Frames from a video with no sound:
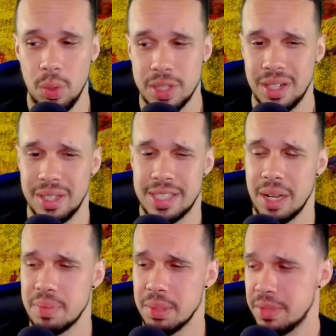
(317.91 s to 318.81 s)
It's gonna set
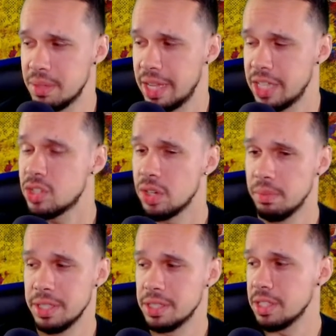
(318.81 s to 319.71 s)
up some nice
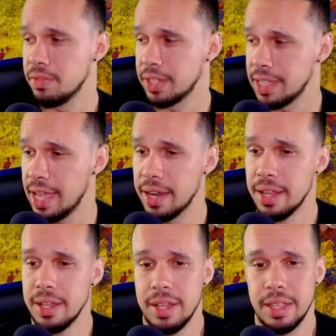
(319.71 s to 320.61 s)
tournaments and stuff like that.
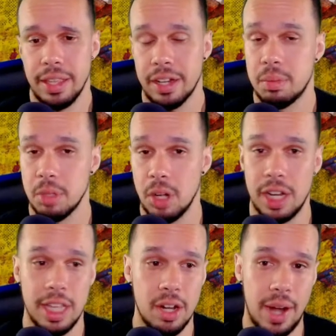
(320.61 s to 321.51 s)
A lot of
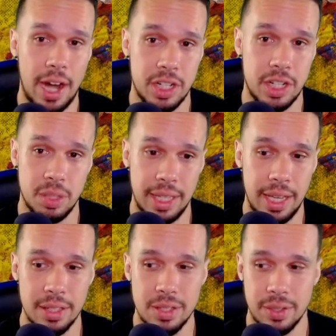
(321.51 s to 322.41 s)
community interaction with
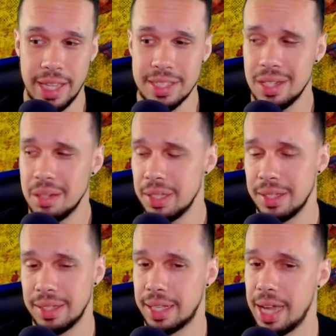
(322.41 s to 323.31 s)
that. So that's gonna be
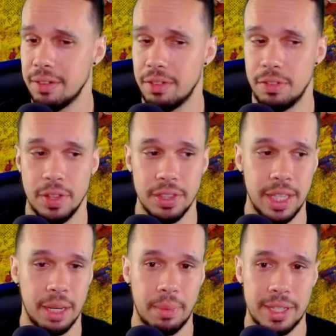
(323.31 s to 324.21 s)
kind of a fun
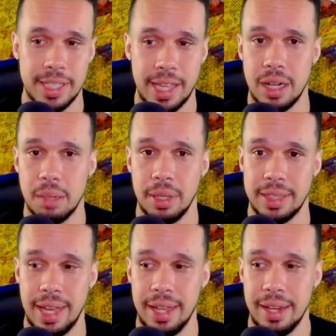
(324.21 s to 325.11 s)
thing. I'm excited about
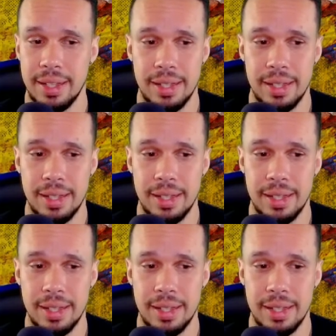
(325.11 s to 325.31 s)
that.